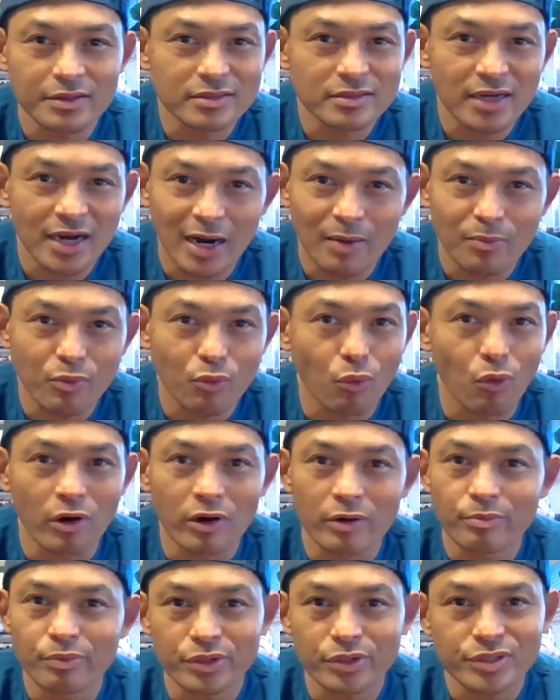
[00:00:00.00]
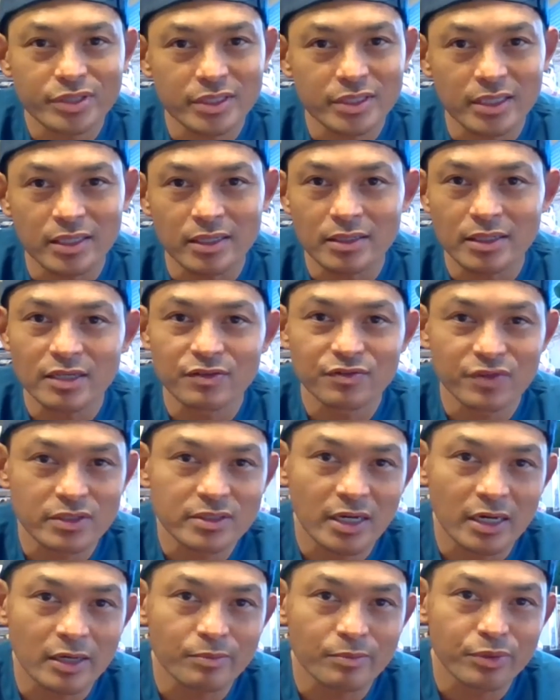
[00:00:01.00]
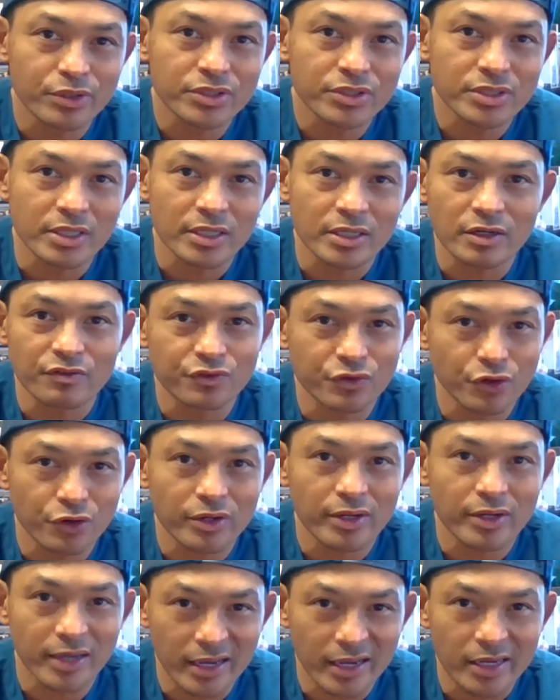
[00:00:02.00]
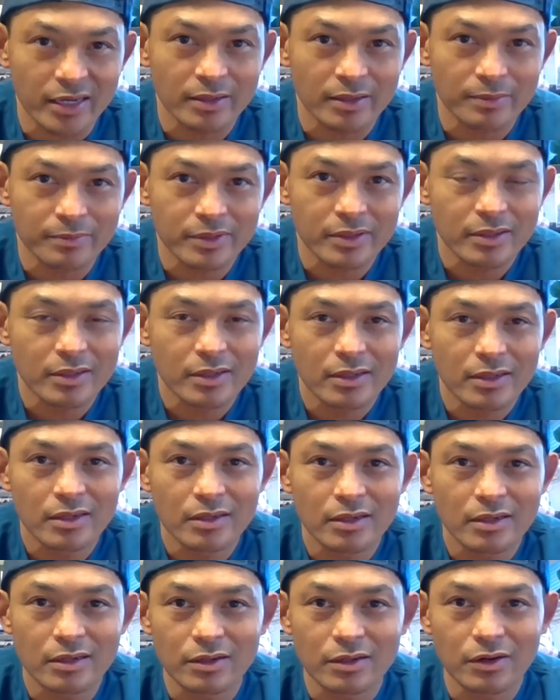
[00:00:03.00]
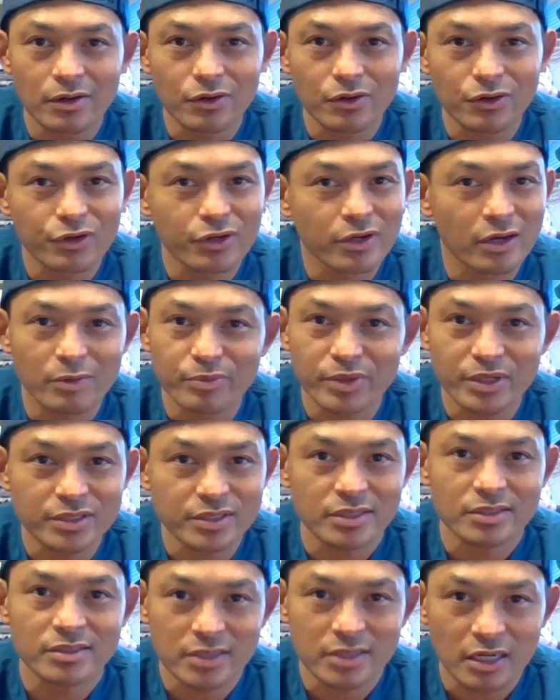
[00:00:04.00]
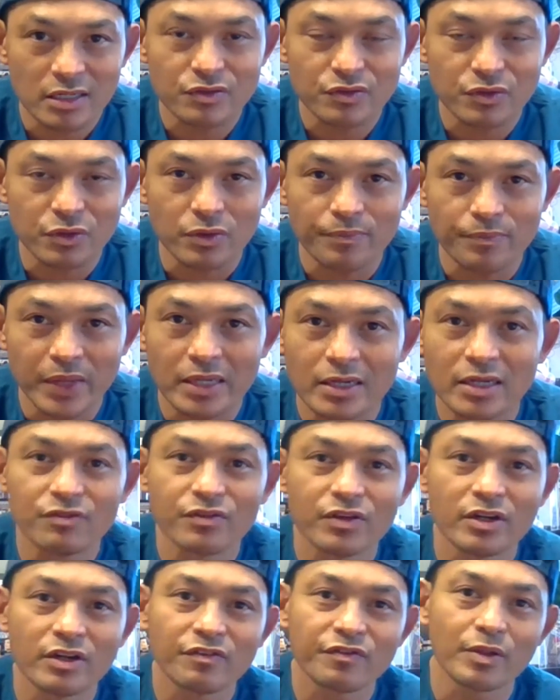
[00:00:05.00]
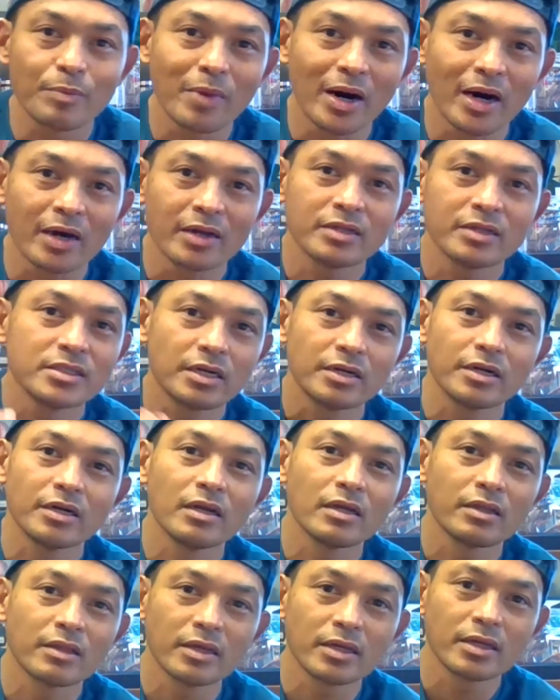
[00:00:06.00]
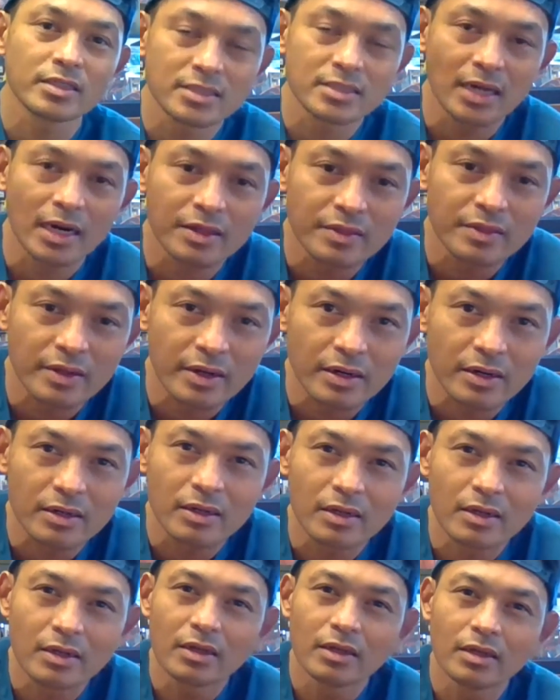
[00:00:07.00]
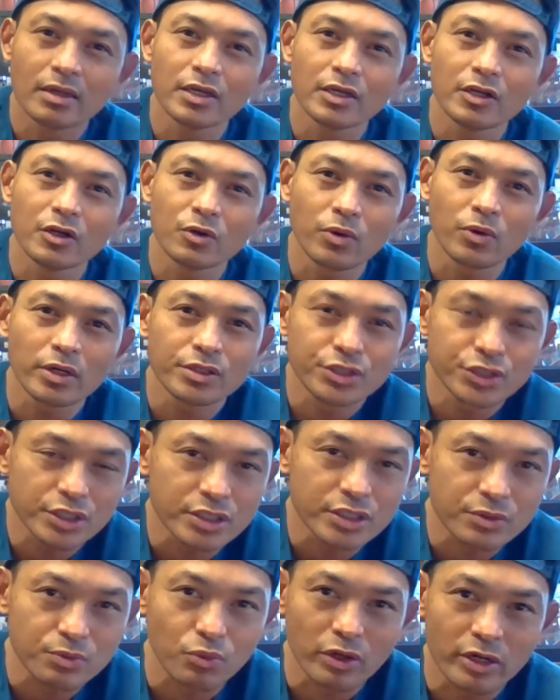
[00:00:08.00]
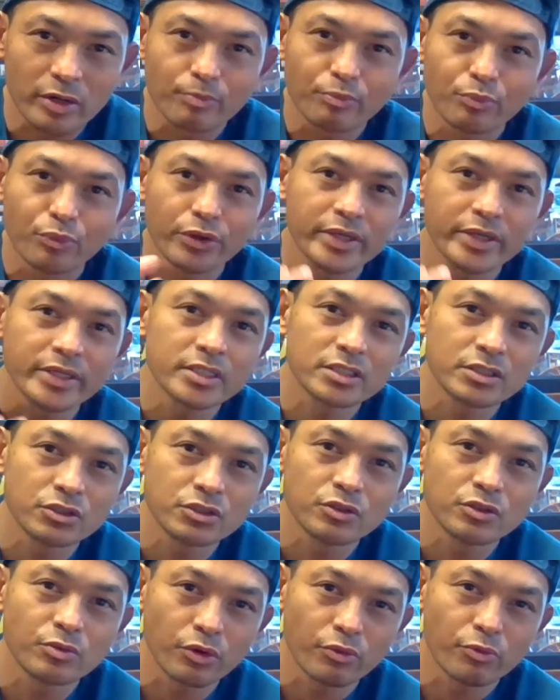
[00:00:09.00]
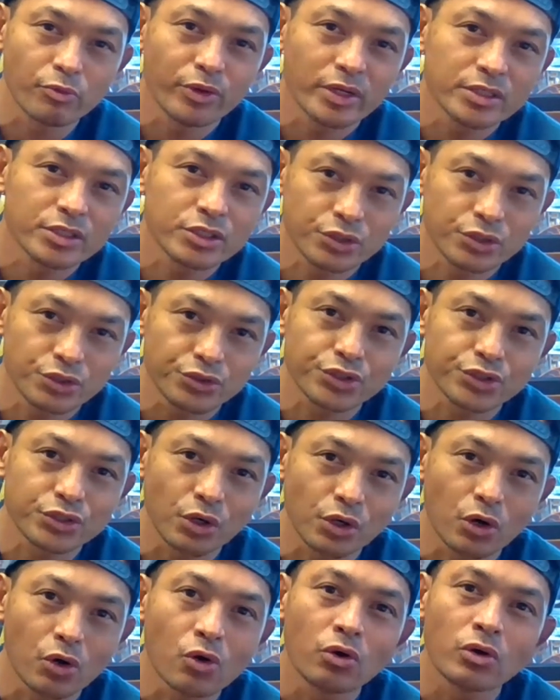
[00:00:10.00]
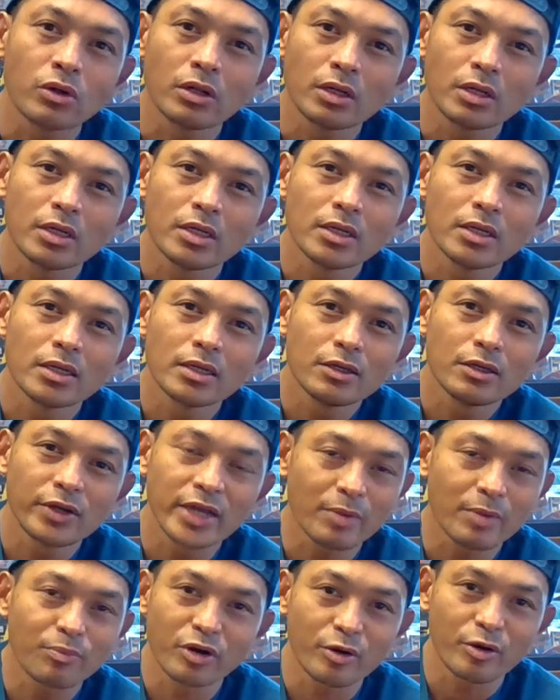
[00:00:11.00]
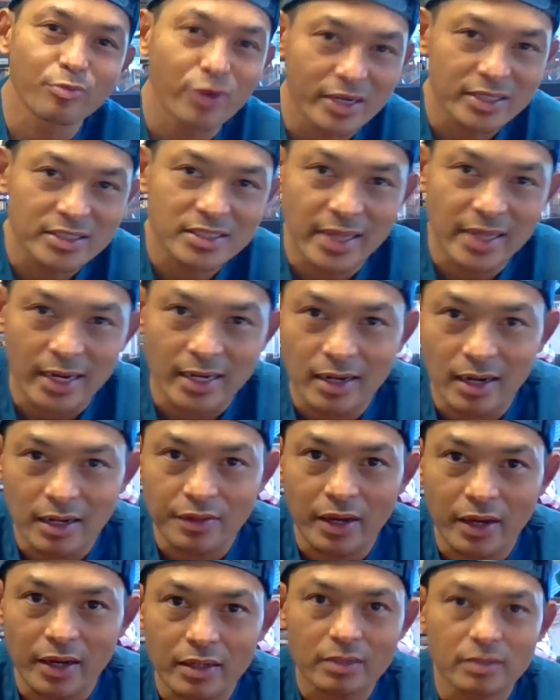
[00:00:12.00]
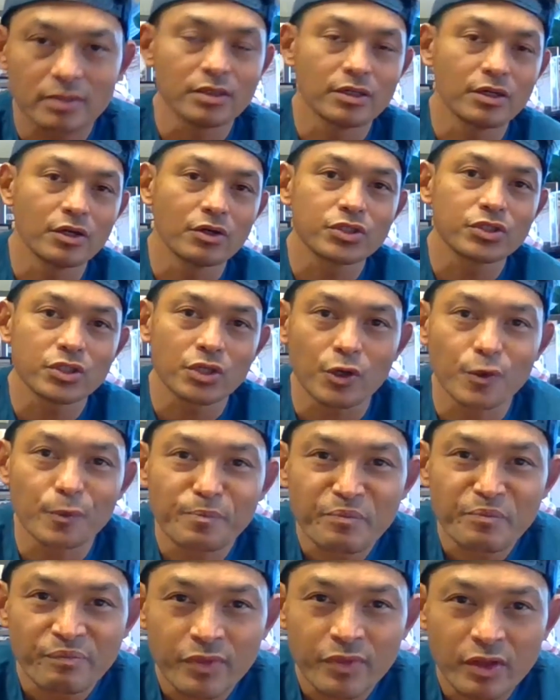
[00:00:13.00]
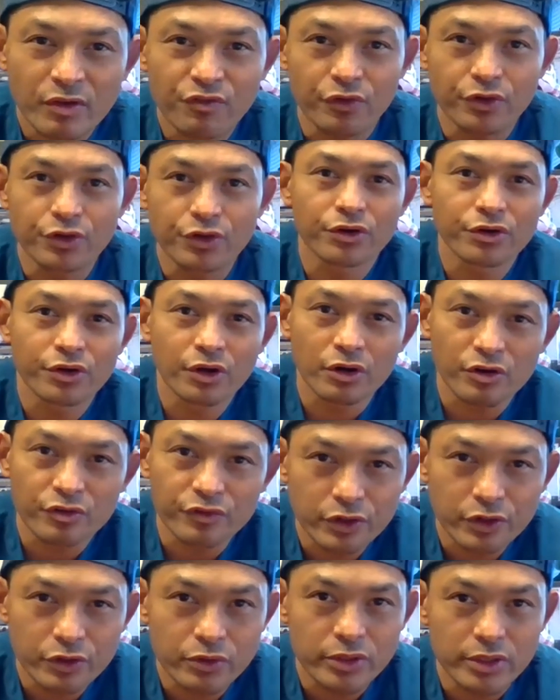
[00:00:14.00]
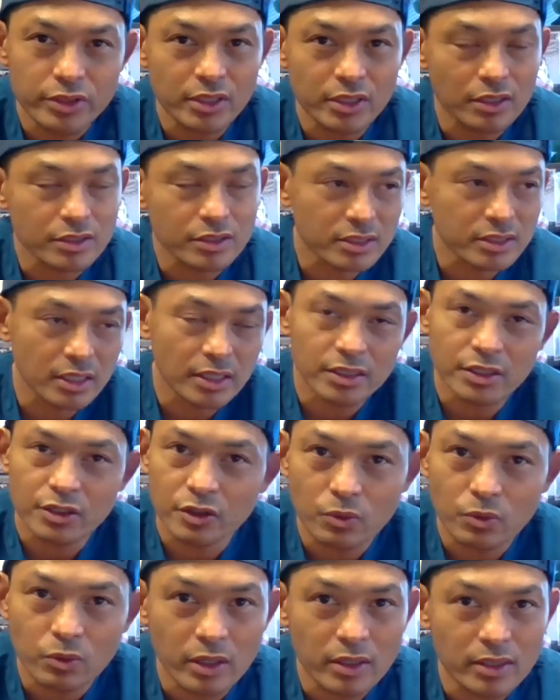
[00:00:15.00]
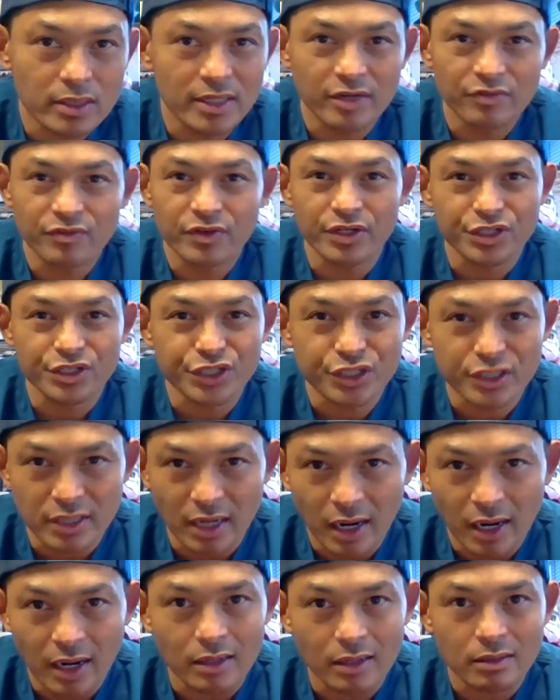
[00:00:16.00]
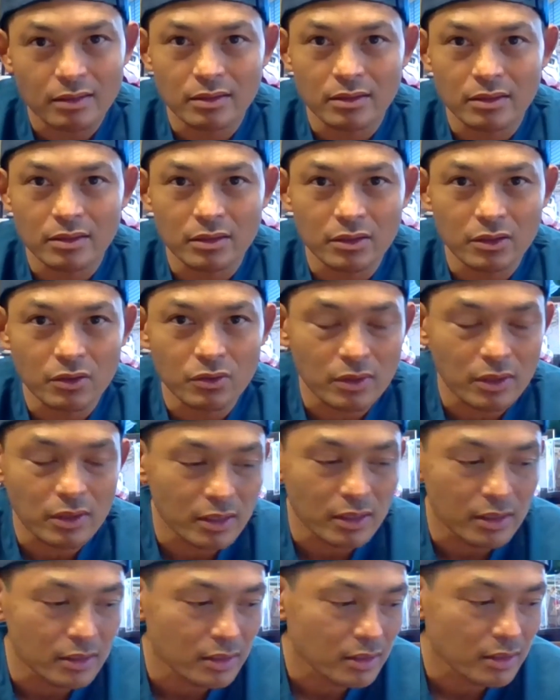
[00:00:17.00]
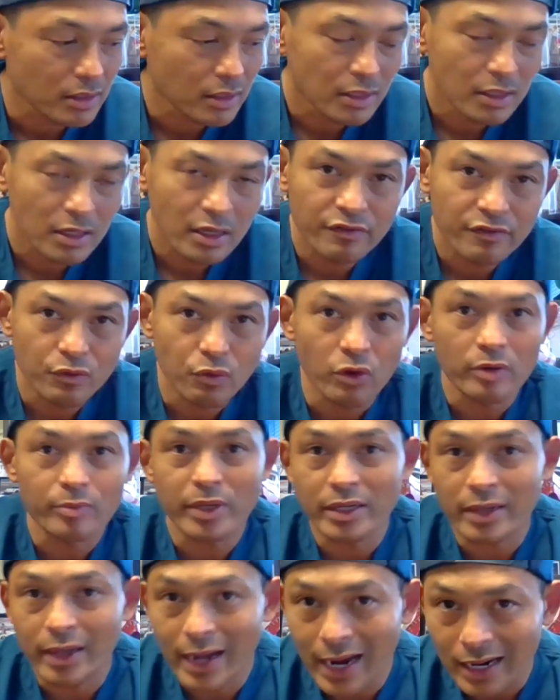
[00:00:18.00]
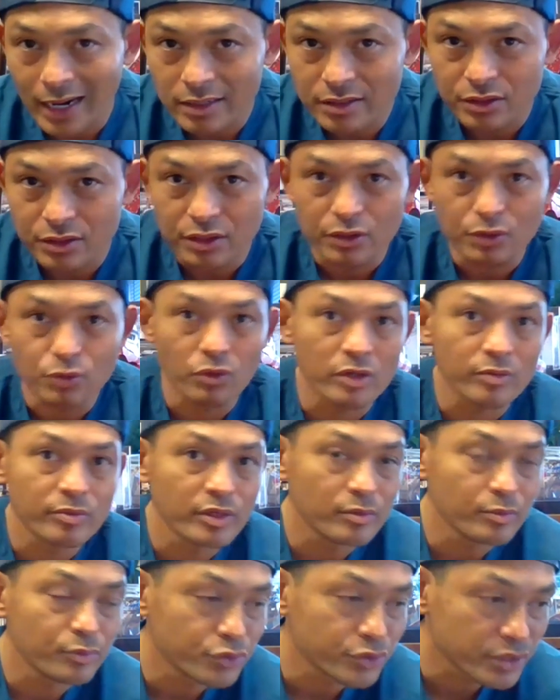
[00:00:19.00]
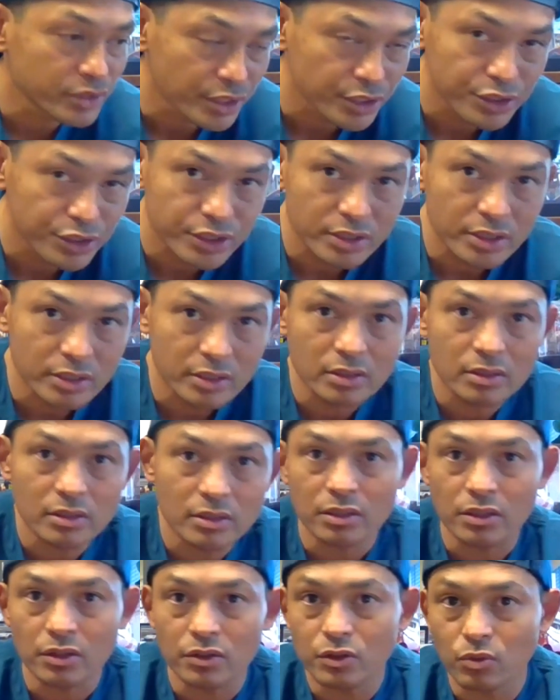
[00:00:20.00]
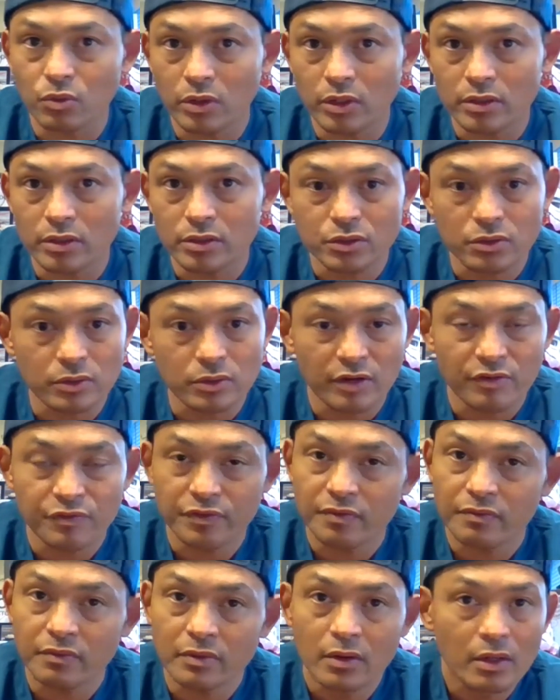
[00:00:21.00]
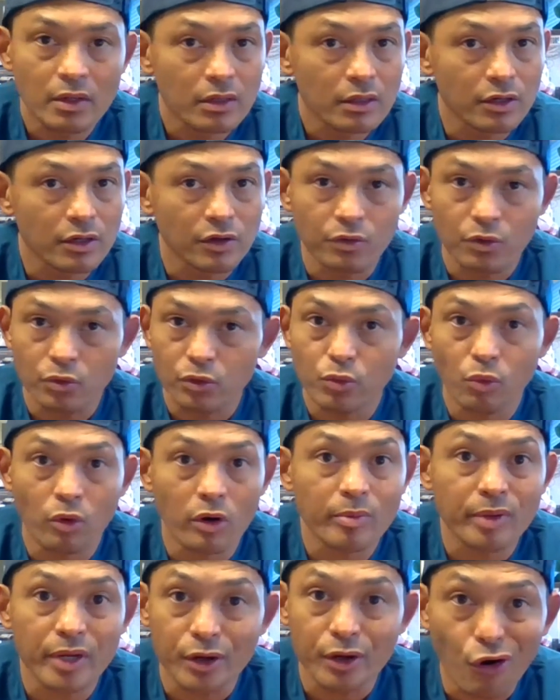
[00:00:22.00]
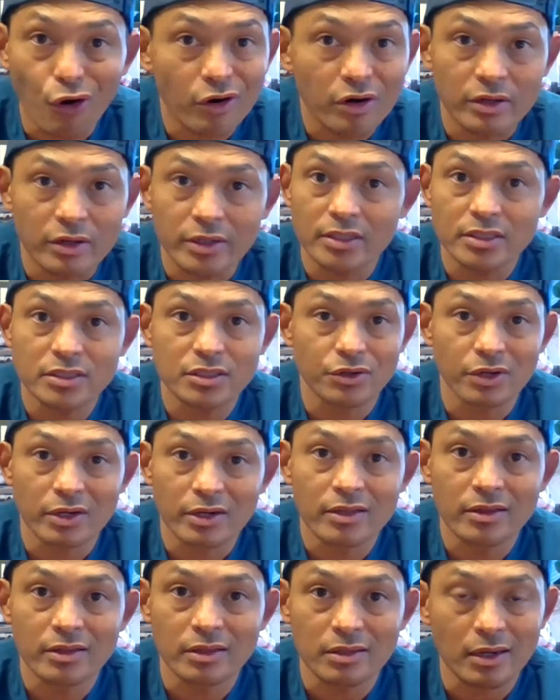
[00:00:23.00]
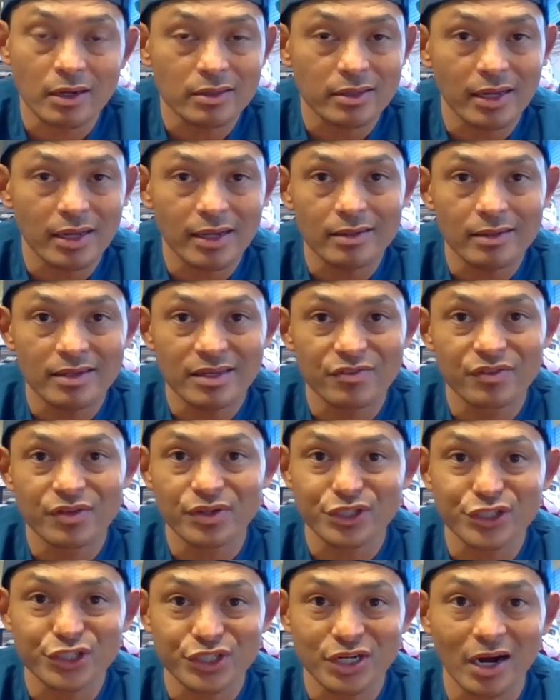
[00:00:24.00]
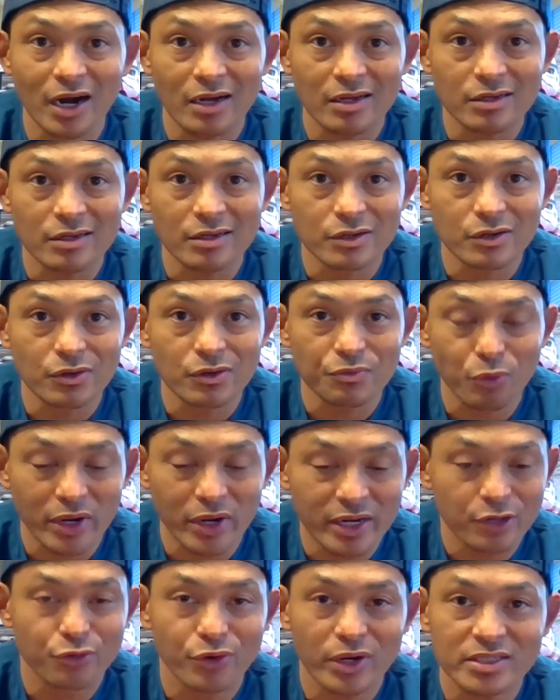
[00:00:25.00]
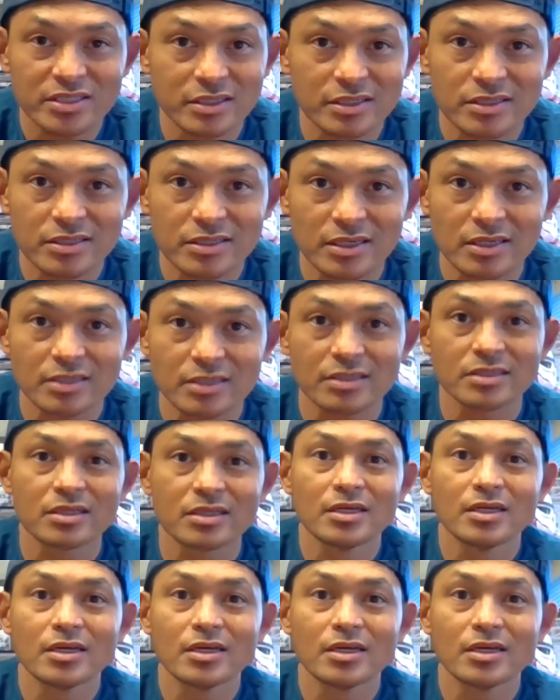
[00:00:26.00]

the top 1%, even 10% of your game, you know, you're going to be successful. And even if the monetary thing is not there, you know what, just what it brings to you, what brings to your soul, you can't put a price tag on that, you know. So for your younger viewers, I'll say, you know what, give it a shot, you know, like if you want to be an actor, you want to be a musician, you know, you want to do, if you know, you want to be an artist or anything like that. Give it a shot. You know, Wayne Gretzky says,